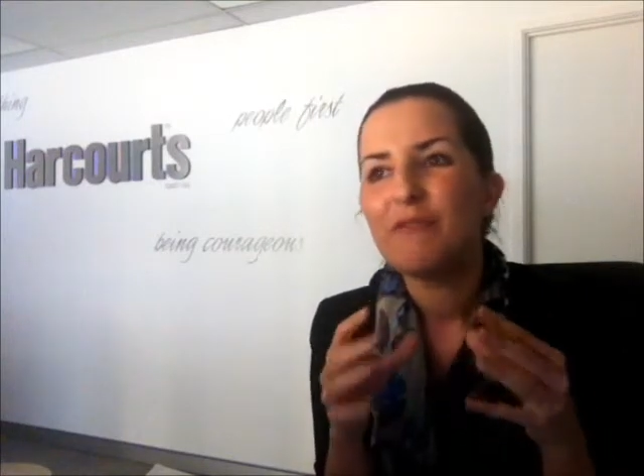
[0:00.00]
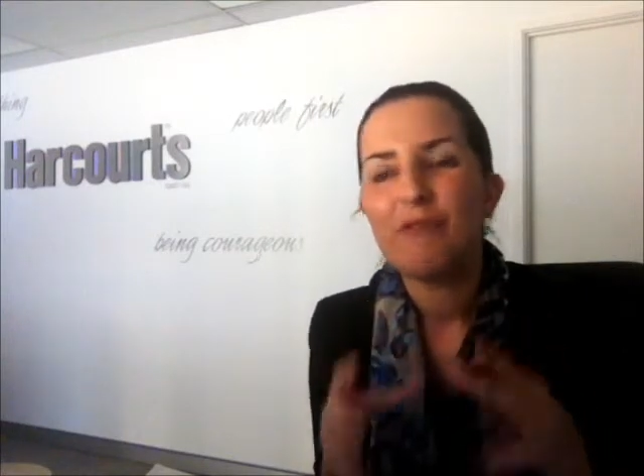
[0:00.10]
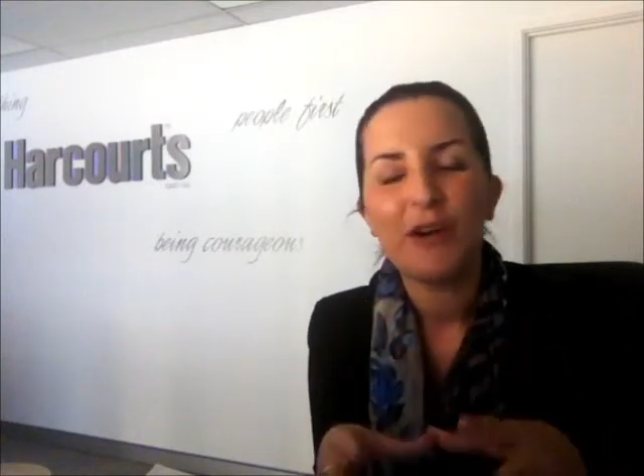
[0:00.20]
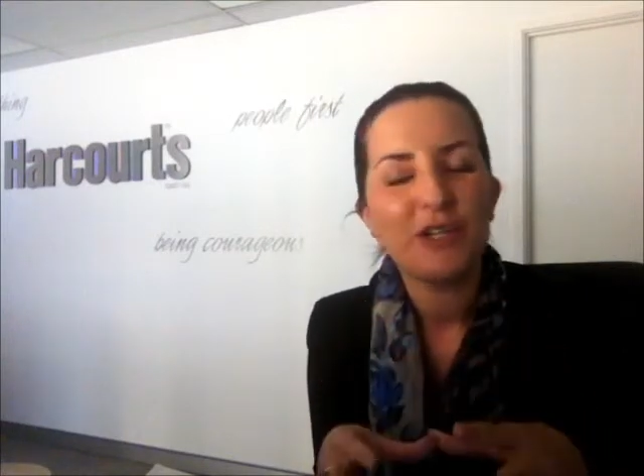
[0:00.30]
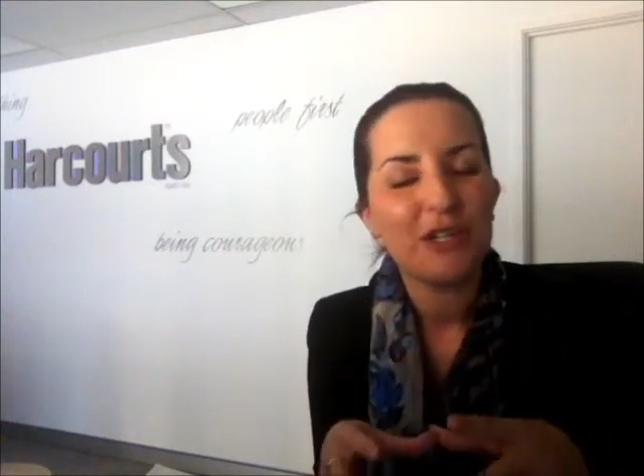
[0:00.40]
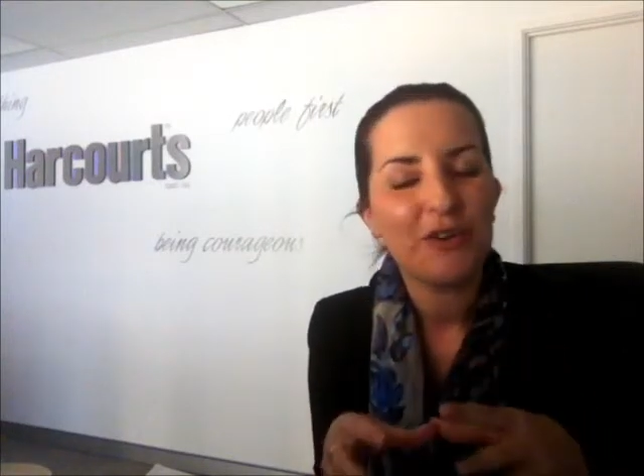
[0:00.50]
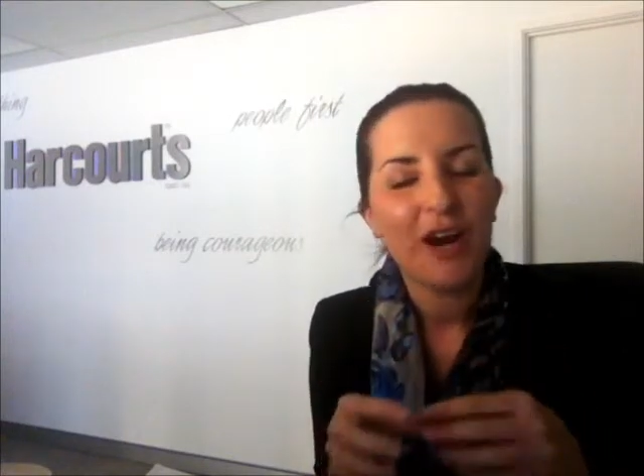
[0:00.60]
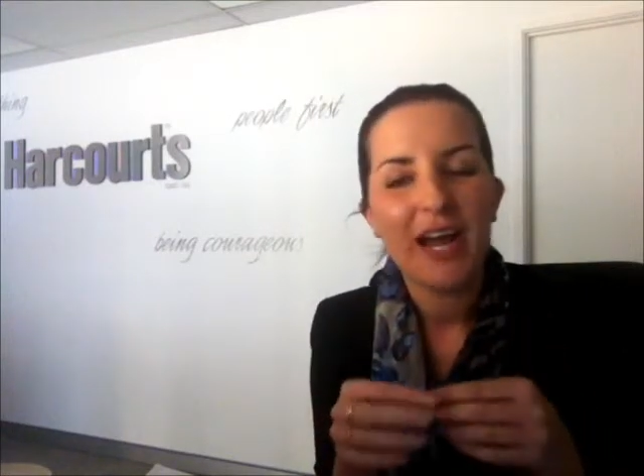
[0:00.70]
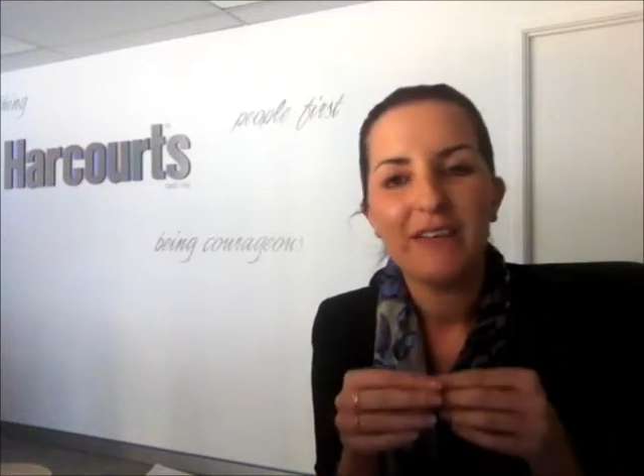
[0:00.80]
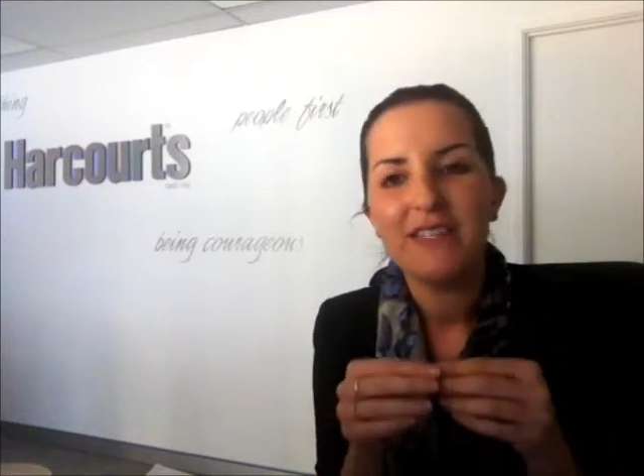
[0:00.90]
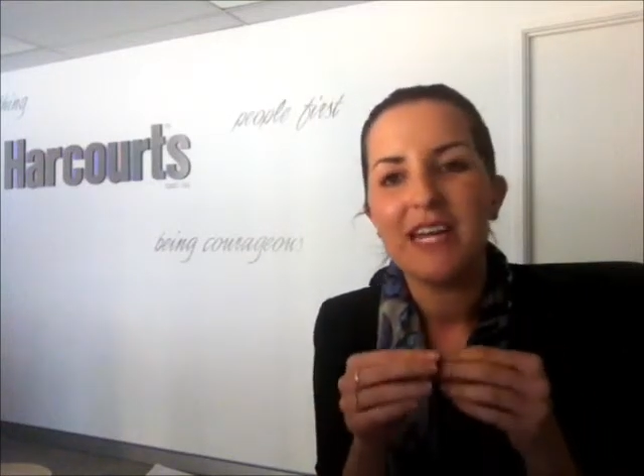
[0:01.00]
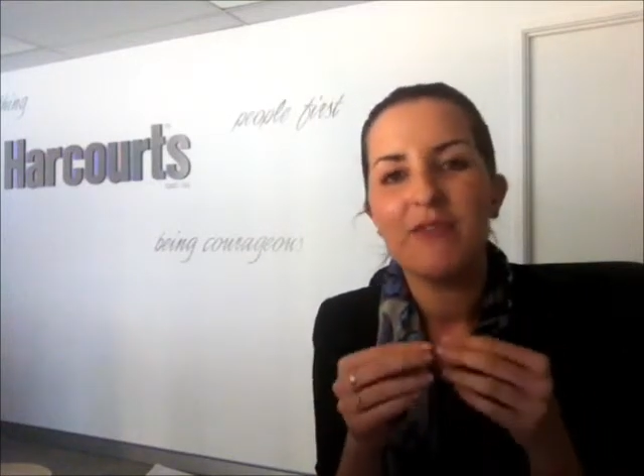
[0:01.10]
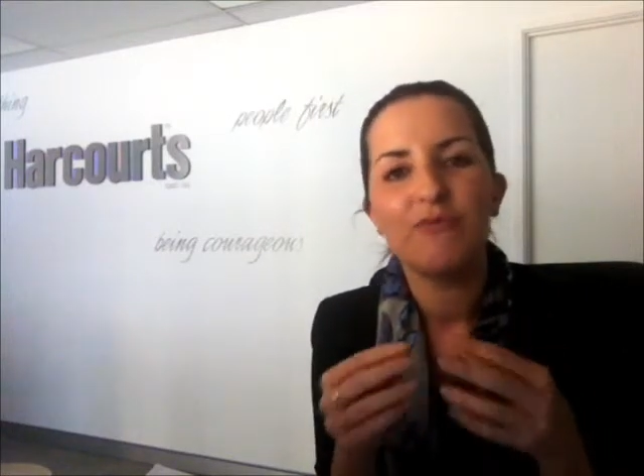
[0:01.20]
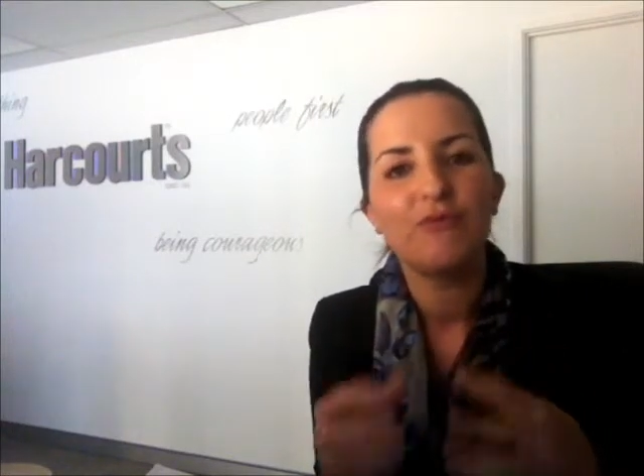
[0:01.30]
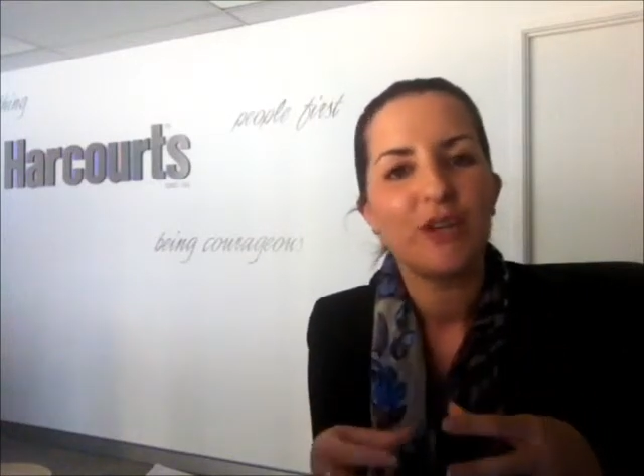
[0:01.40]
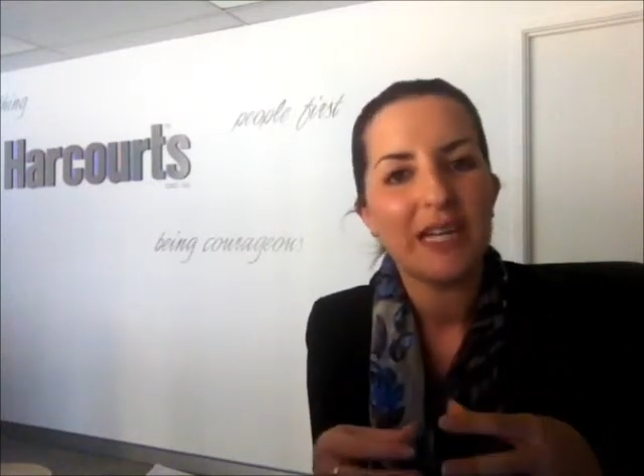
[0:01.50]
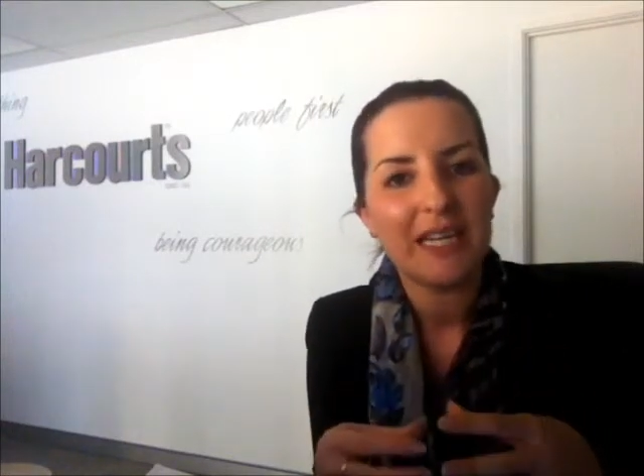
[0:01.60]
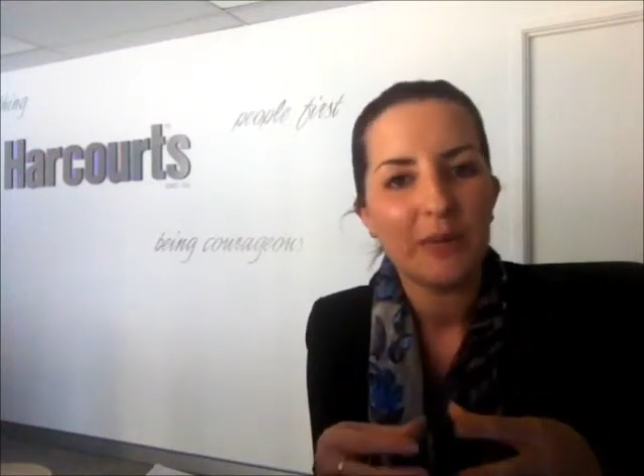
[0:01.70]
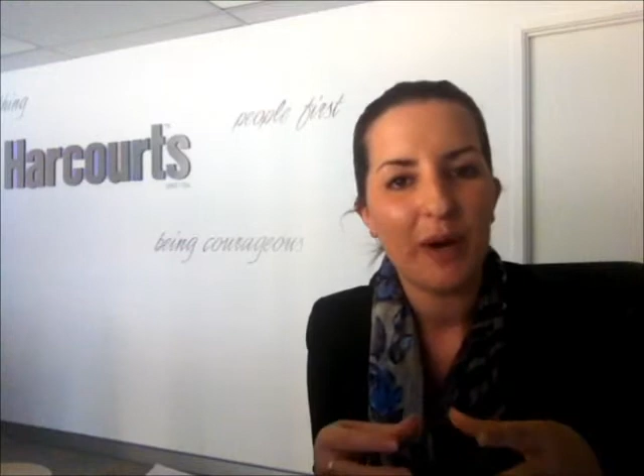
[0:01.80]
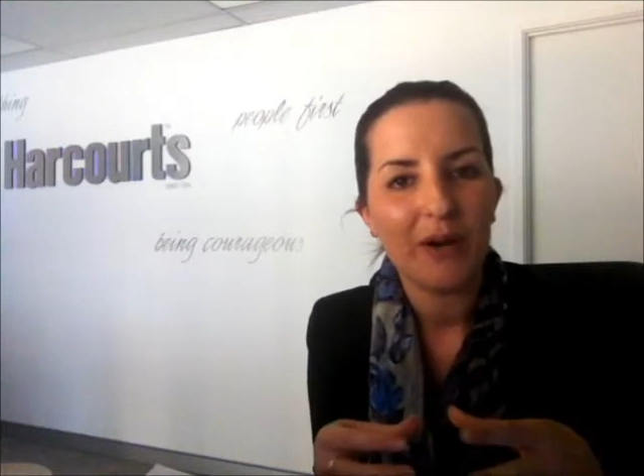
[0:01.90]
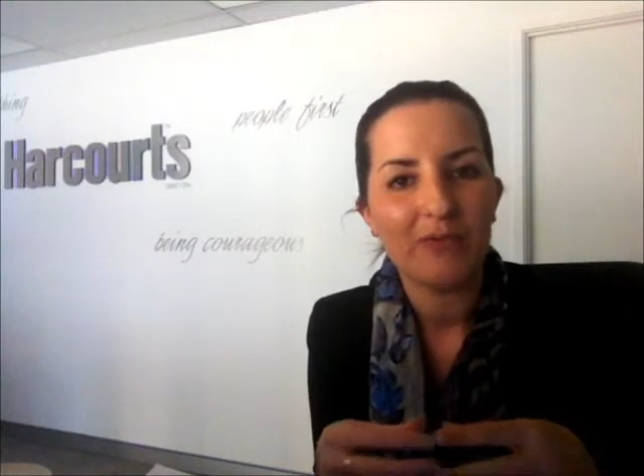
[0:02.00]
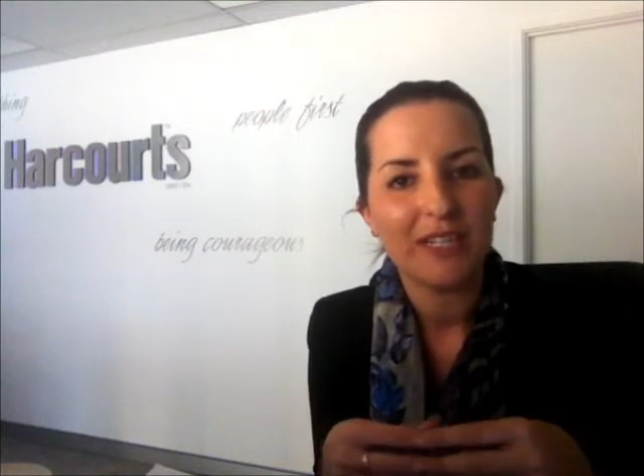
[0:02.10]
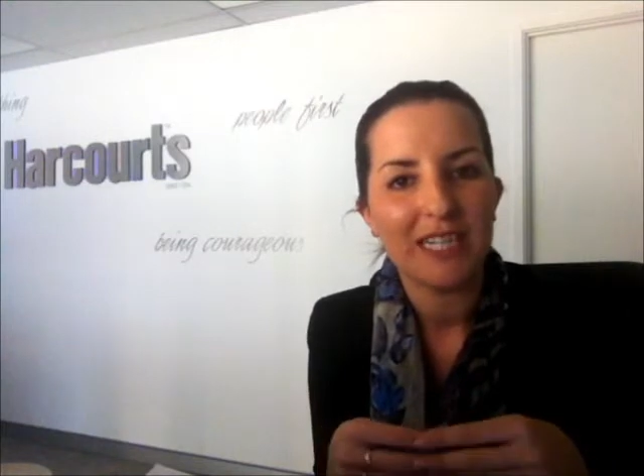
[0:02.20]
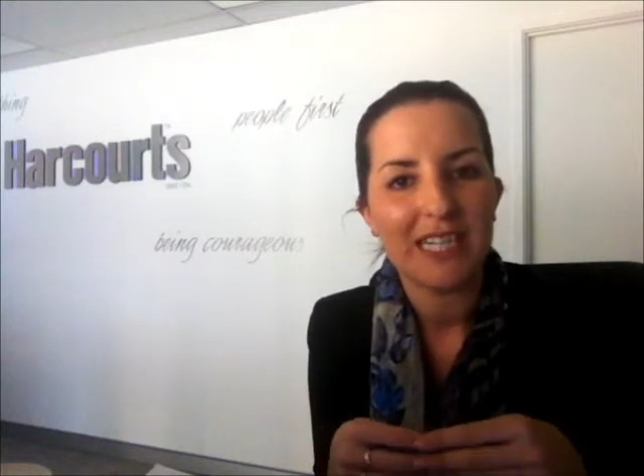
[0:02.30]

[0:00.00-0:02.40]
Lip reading: photographs and really well-written